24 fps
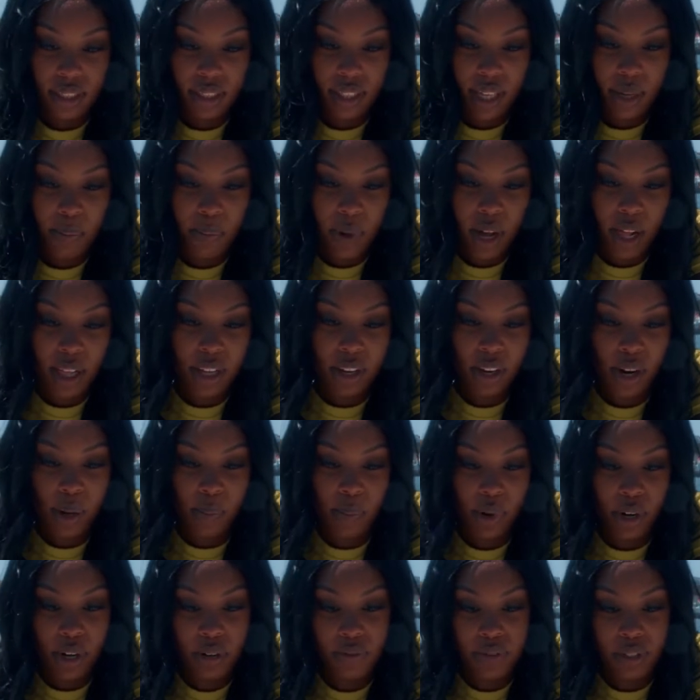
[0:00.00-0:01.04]
They probably
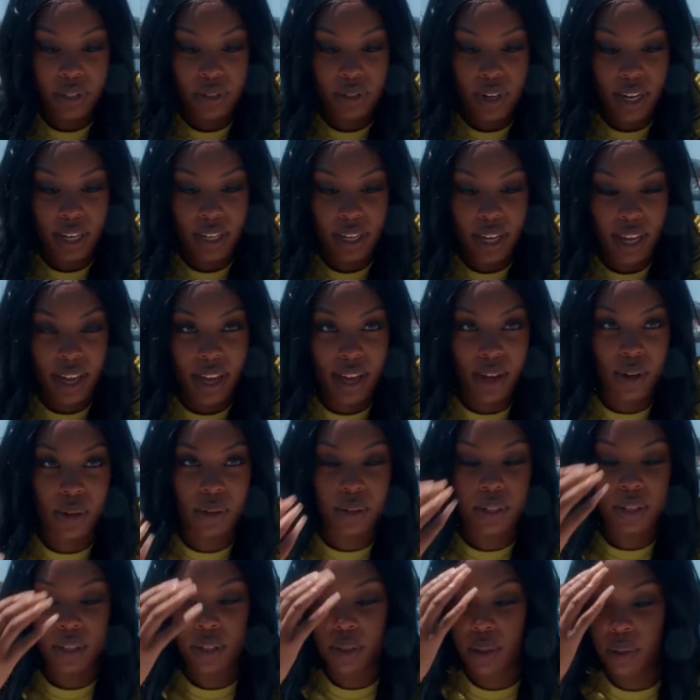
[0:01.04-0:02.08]
aren't perfect right now,
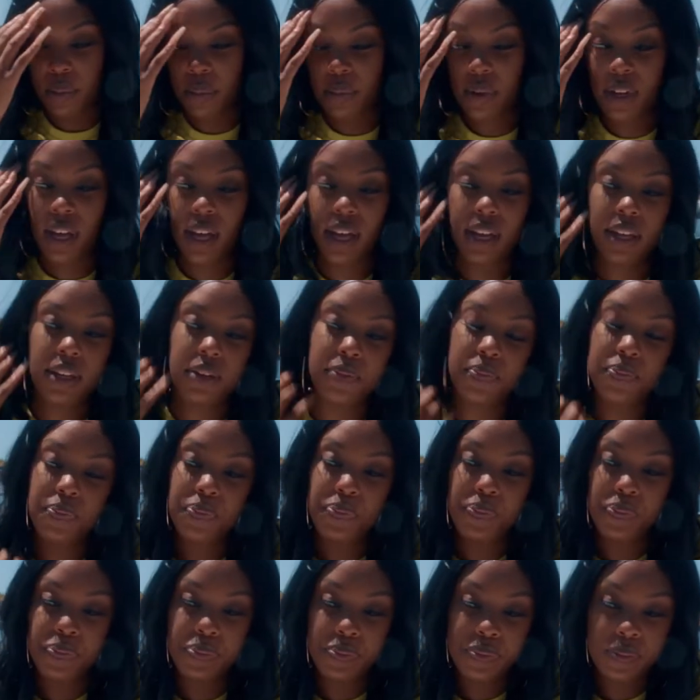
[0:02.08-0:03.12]
but
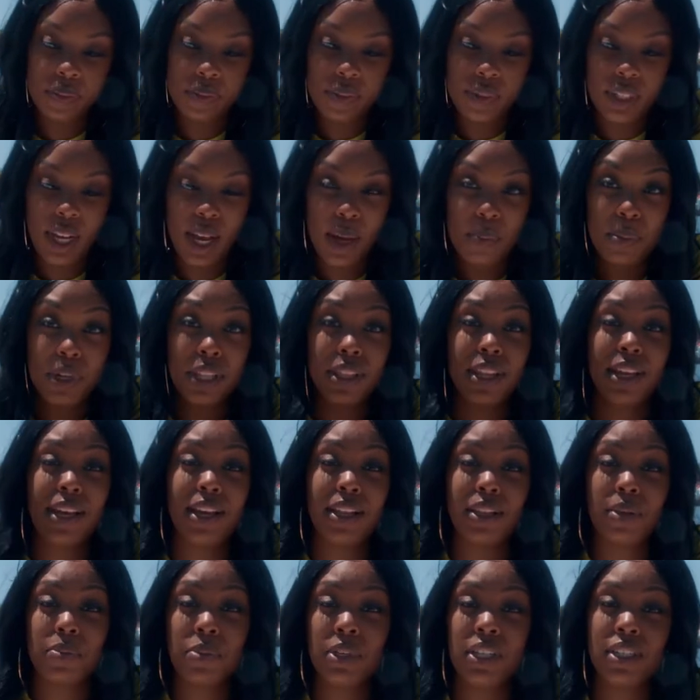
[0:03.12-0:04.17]
I'm in the
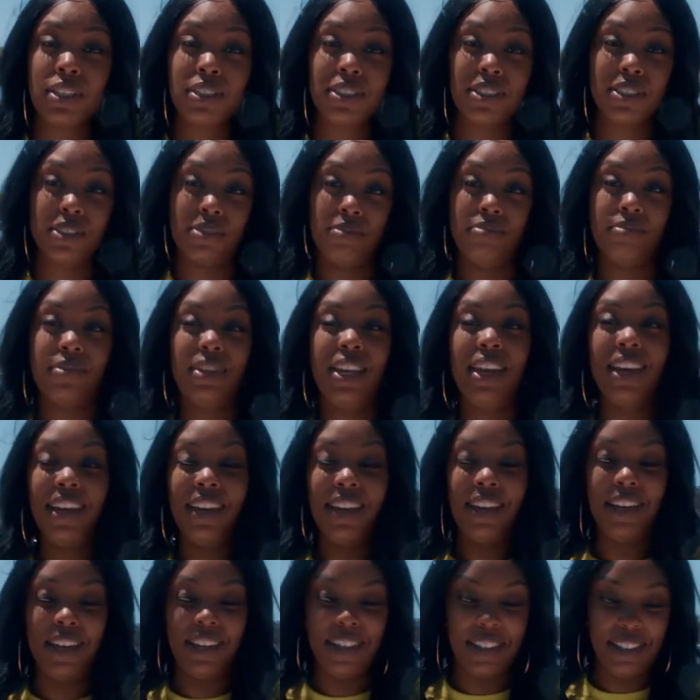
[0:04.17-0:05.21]
elements,
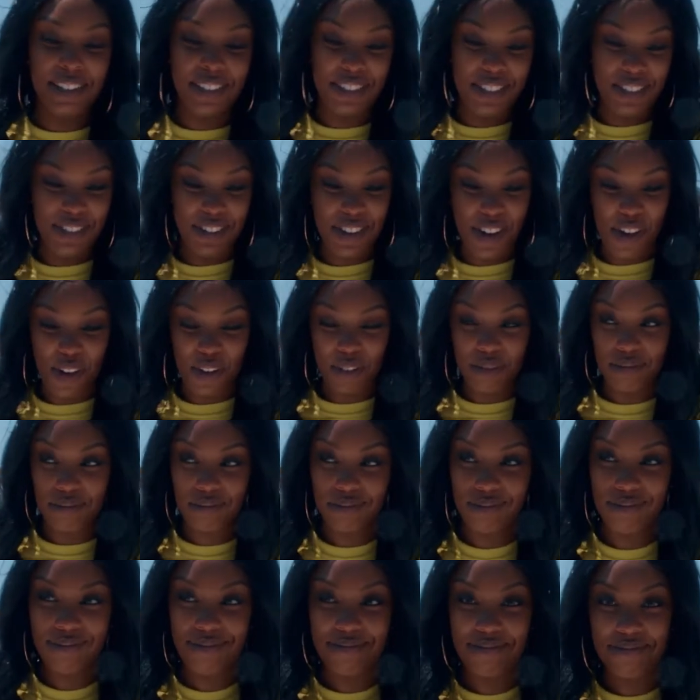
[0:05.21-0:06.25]
and
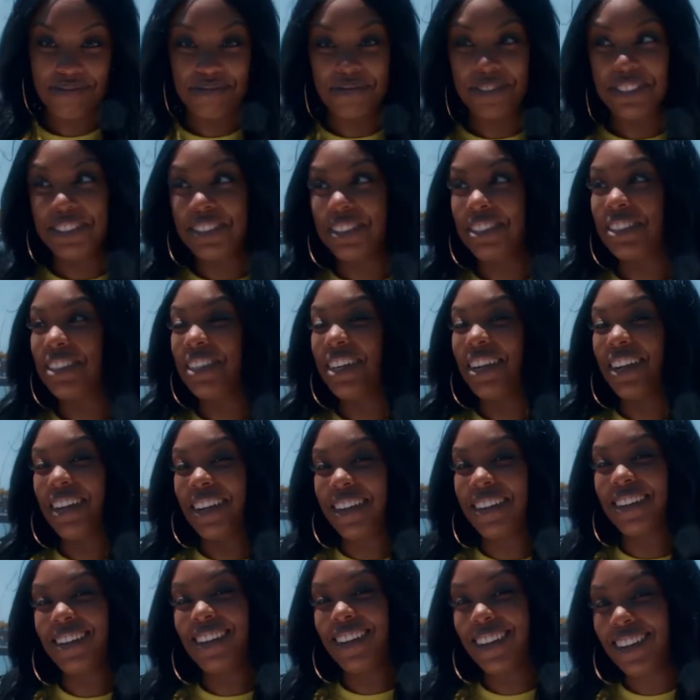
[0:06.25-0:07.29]

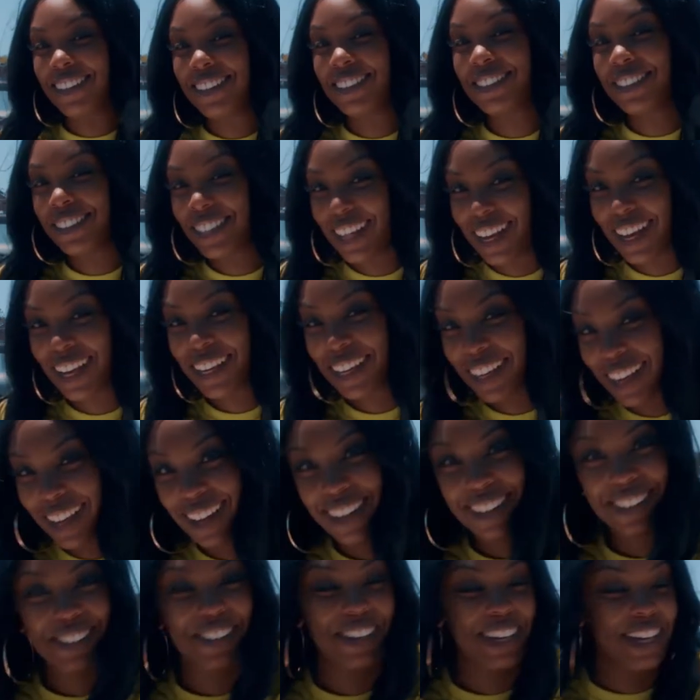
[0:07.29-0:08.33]
yeah, you gotta do it how you
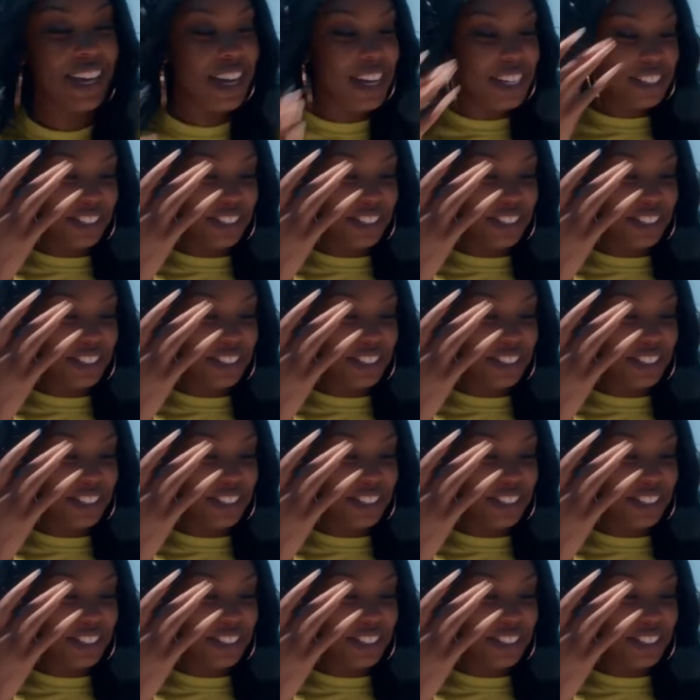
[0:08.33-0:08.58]
gotta do it.